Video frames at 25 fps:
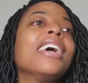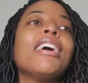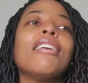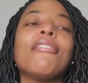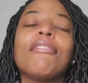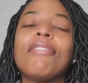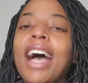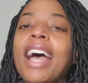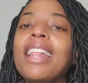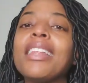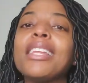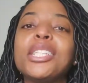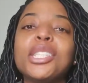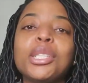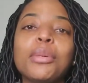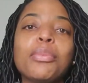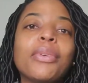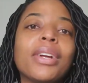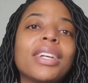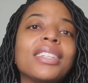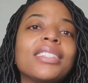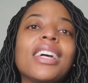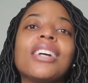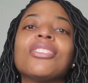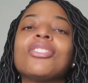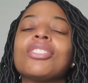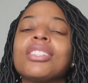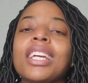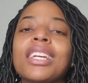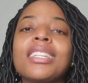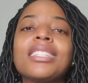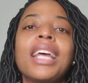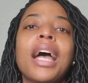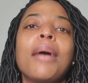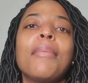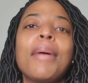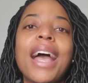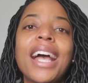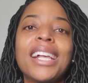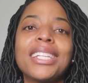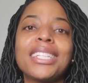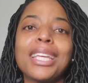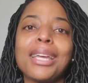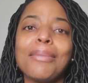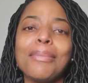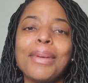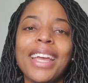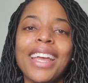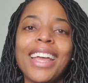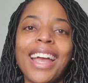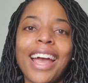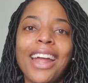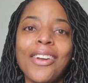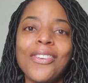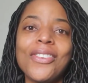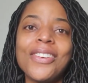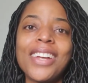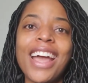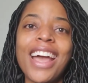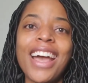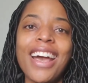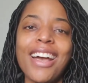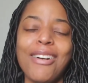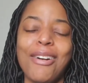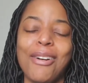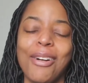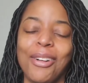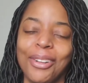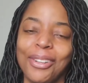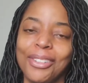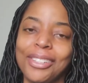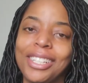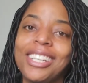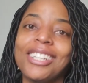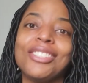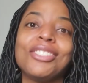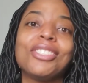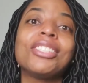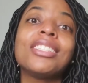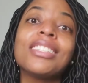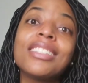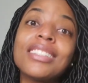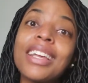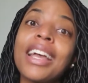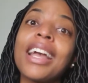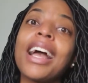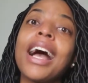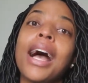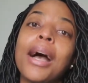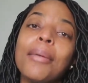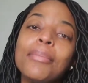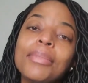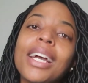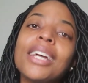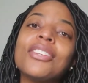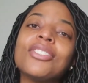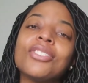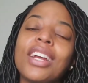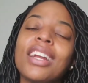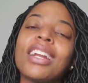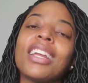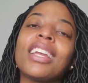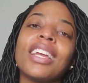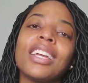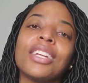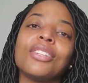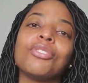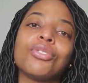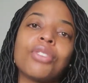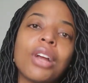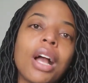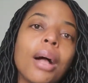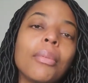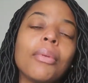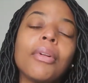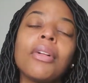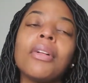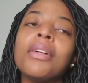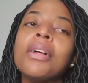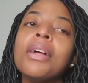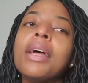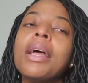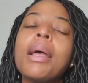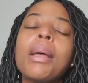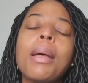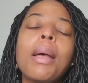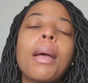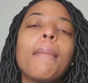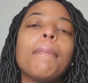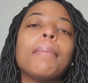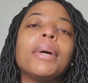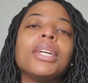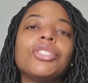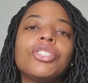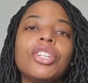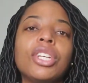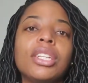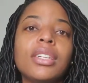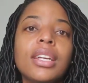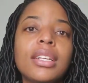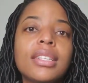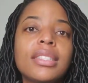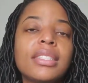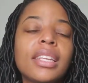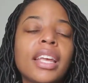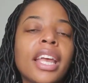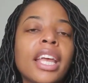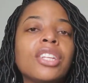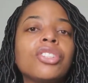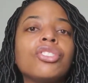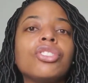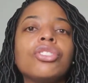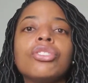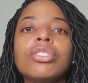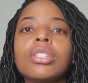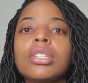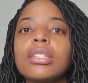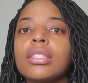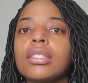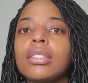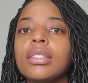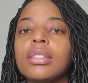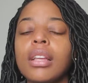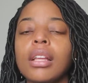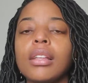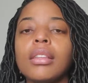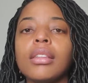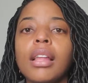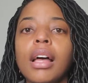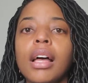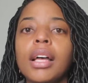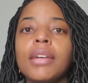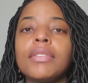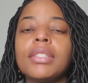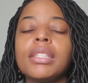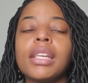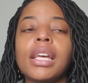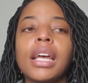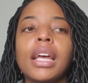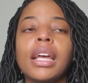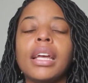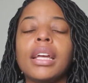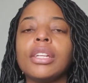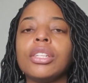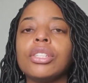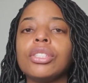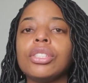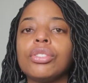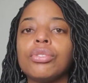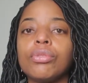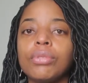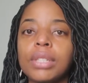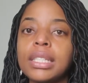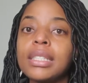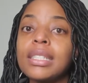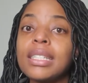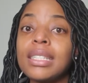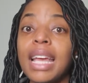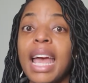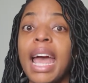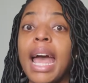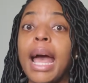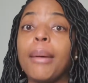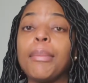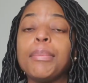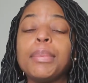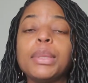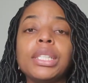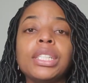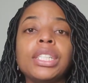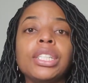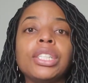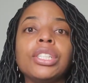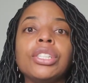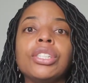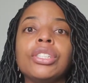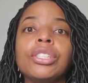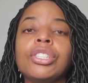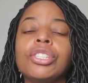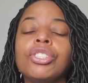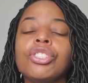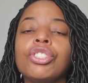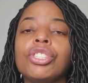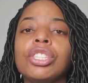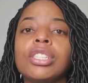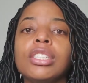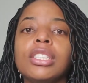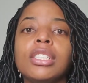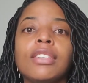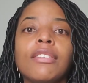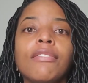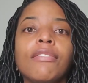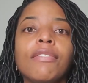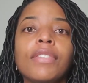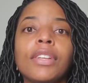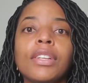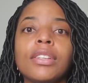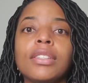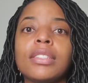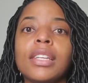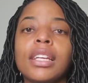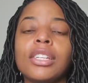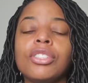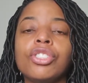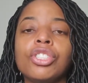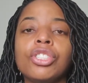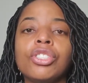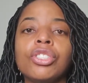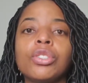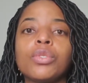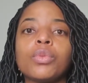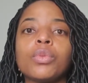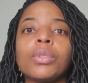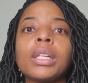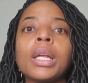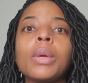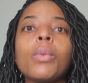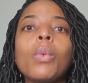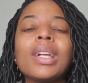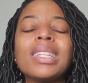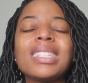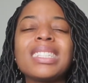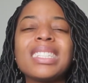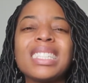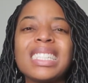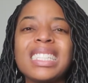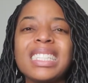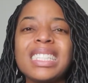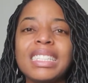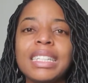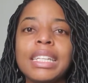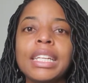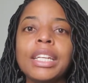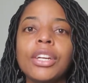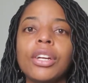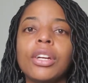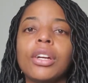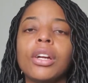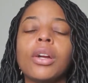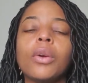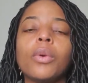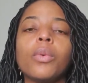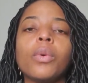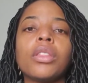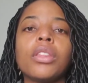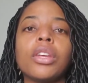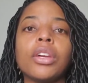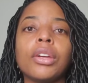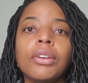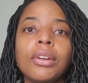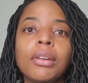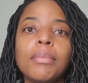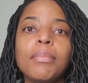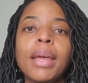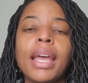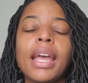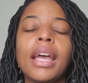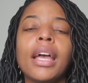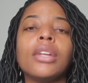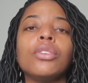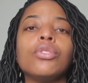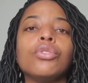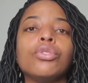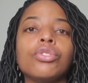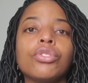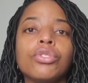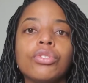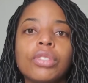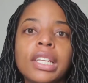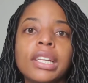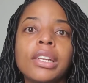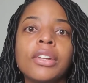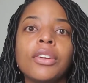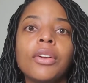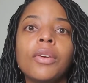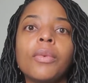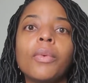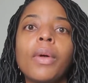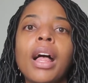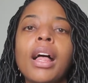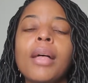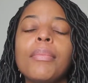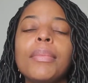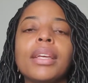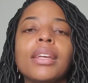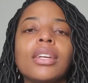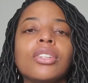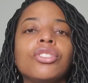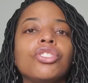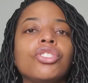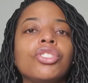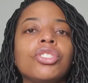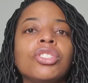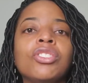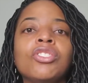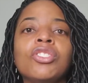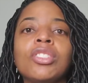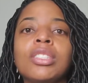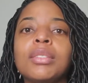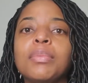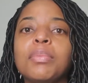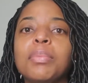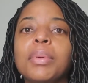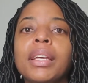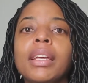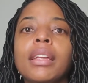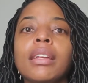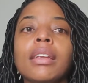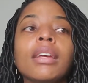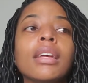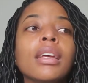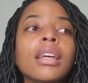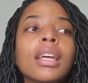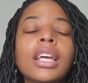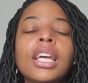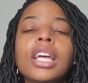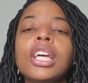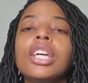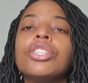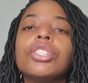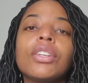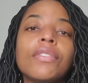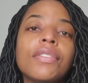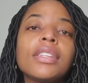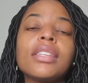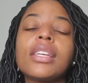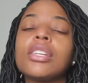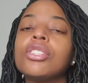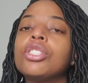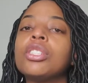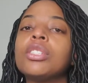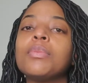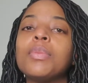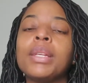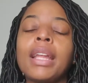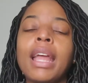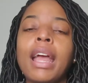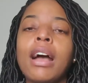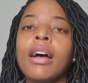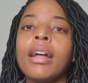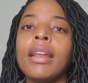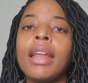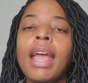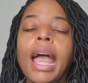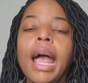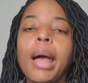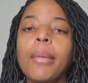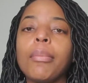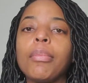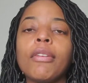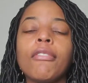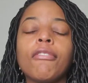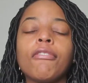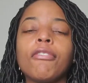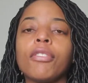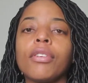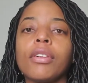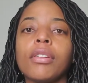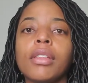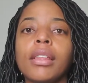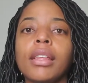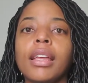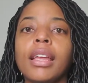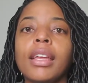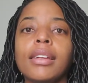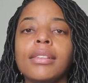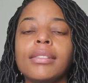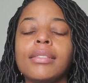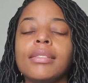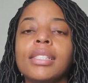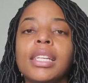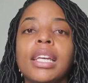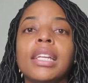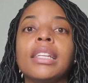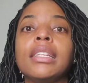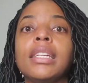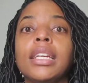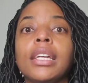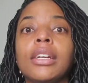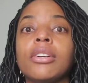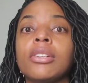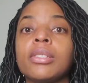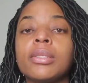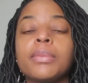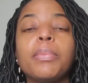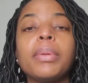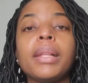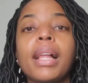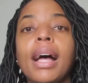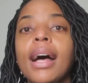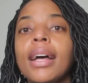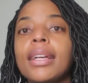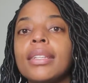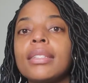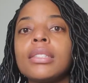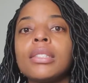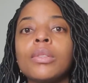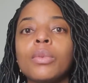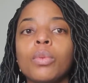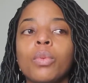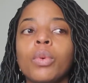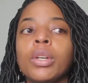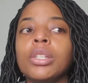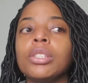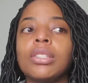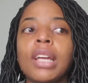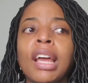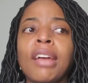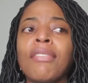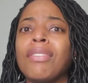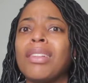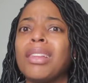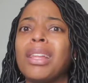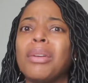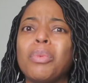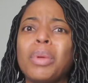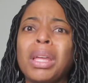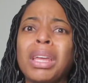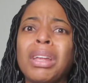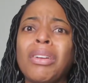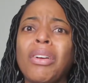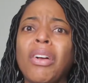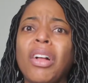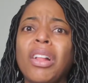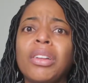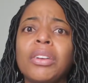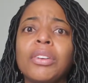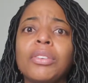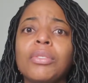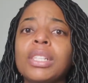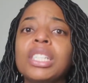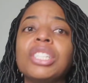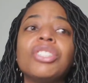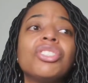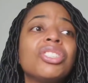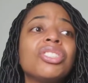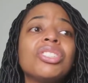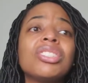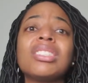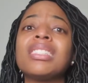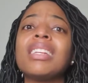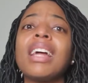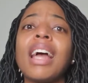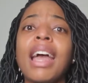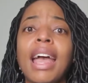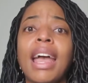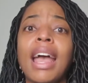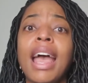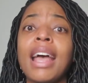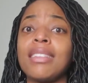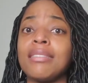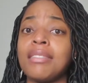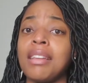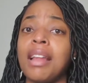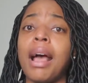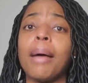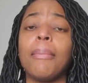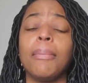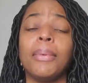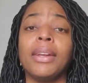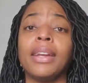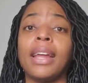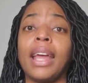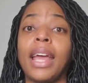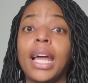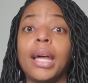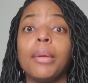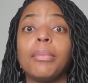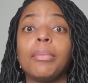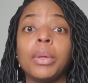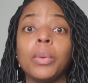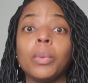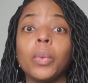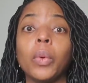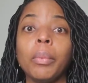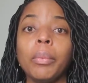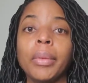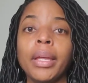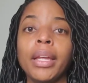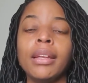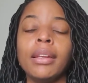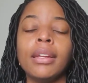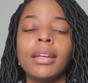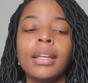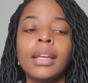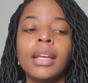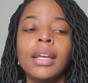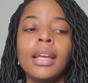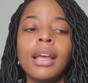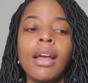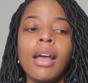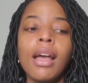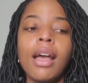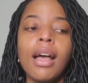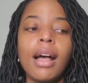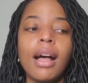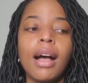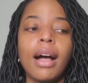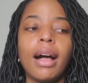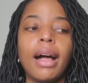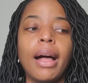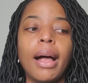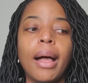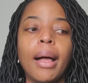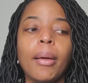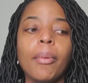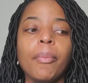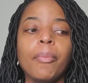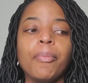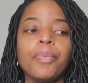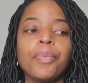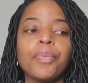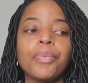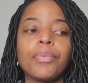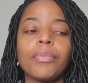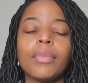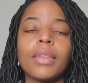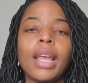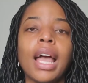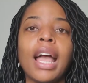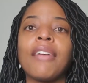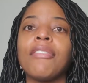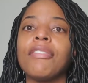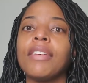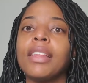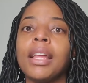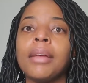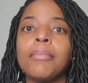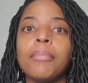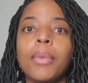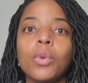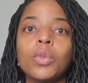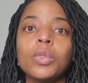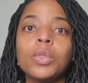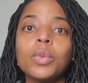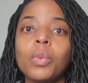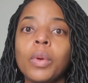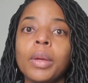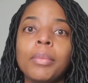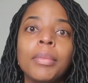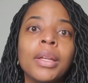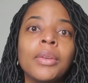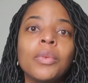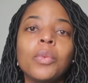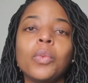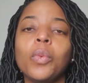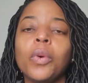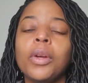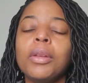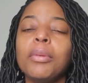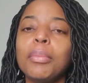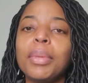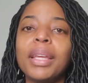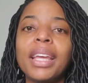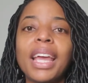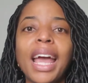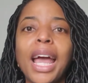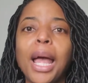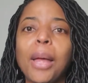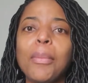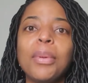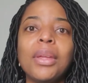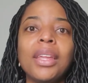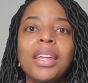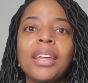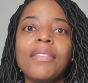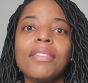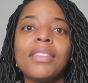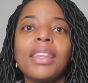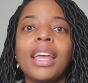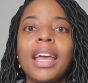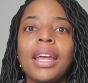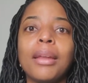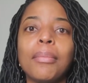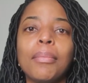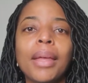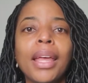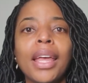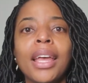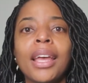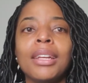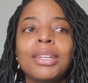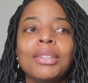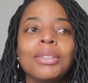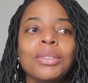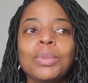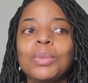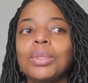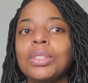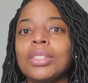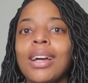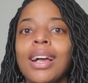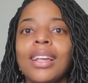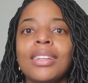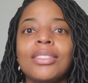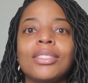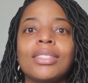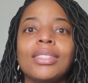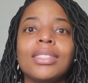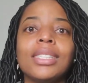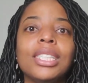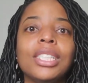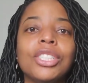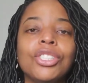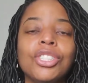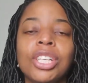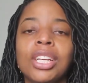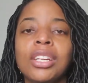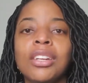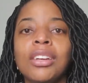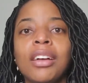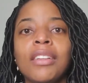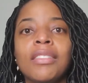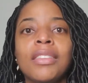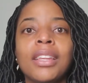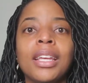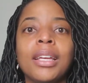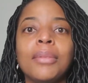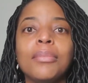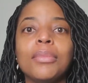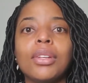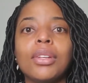finally she breaks down. She's like, stop asking me. I don't know. Because she's like, I'm not trying to get in trouble. But she does say she just loves that Teresa's happy. She feels like she just really wants to see her with a good man who's treating her well because she's just been She feels like she's been unhappy for like 10 years plus, which I feel like we can all agree. She just has not been a happy woman. I feel like most women wouldn't be happy if they had a man who was constantly cheating on them,